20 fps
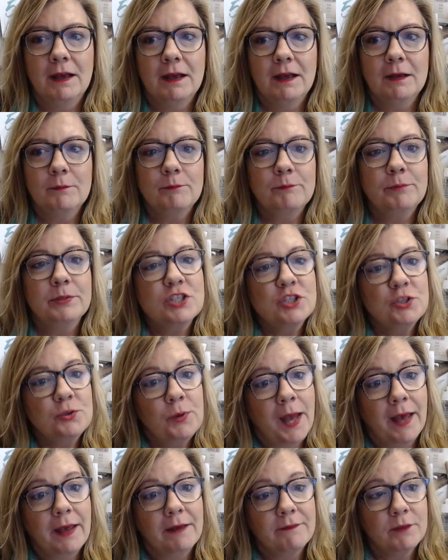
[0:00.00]
But
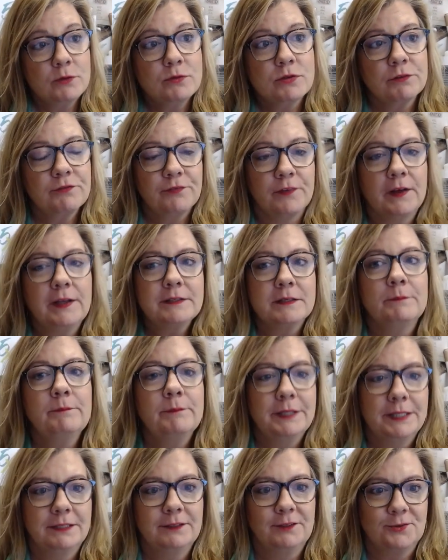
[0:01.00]
those are
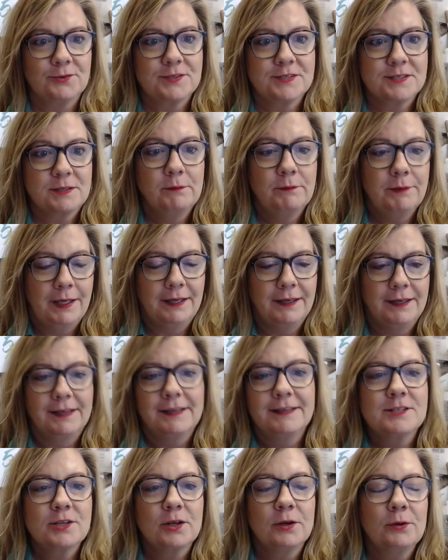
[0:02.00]
fundamentals to me.
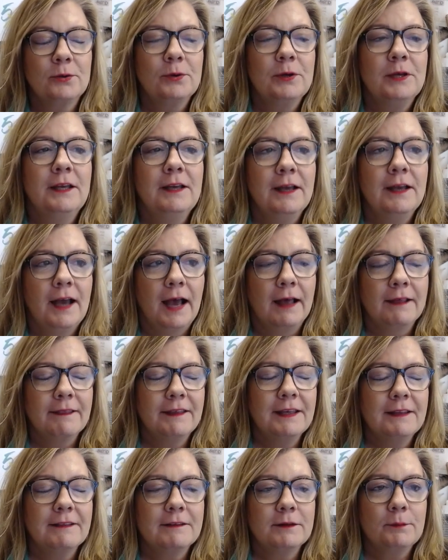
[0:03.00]
And so I
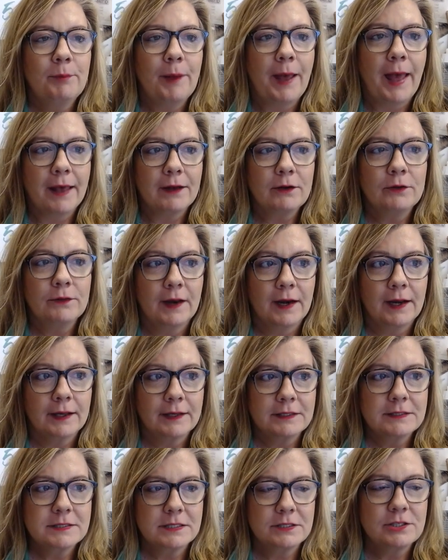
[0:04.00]
think the battle that I
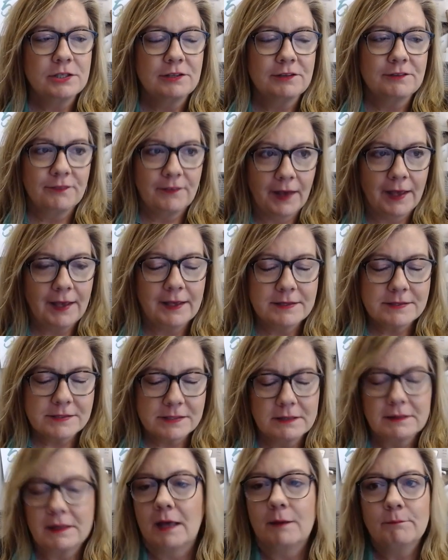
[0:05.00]
continue to
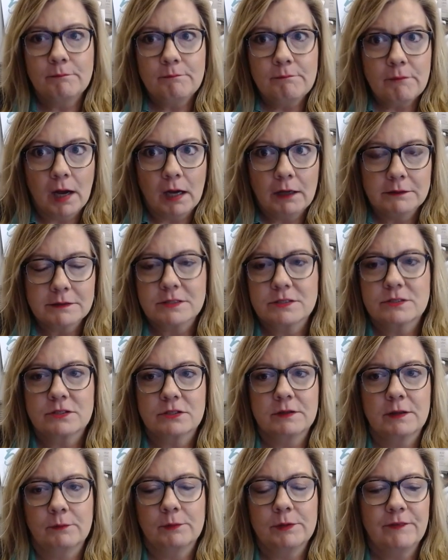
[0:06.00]
face, and that
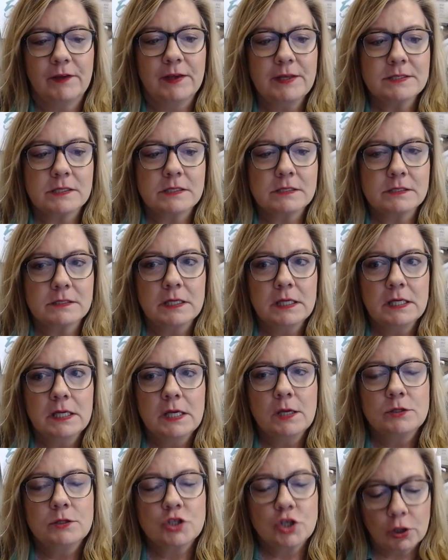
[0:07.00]
monster that we face, is
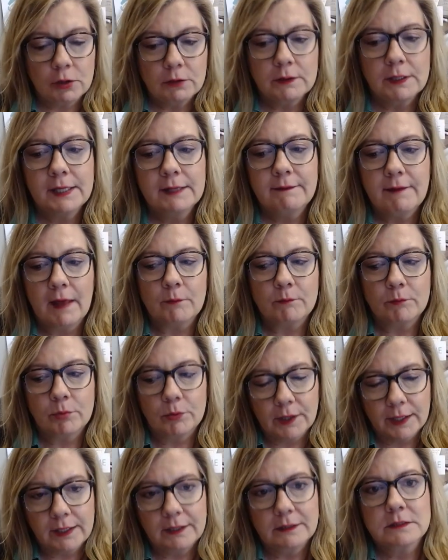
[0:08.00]
turning that
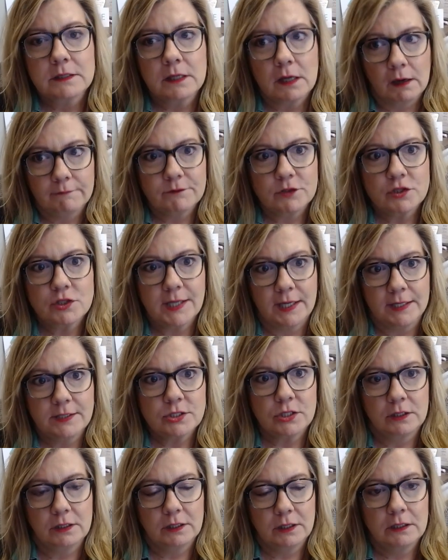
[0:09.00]
brand
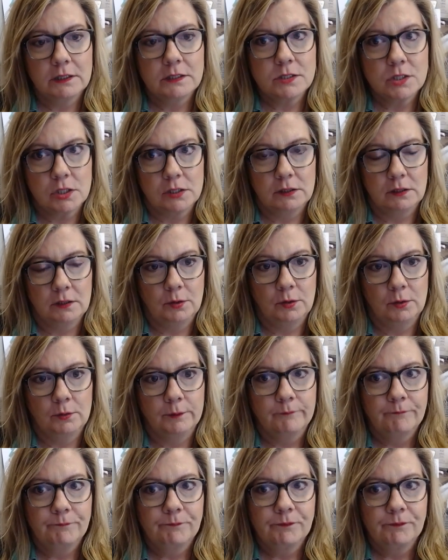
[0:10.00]
conversation into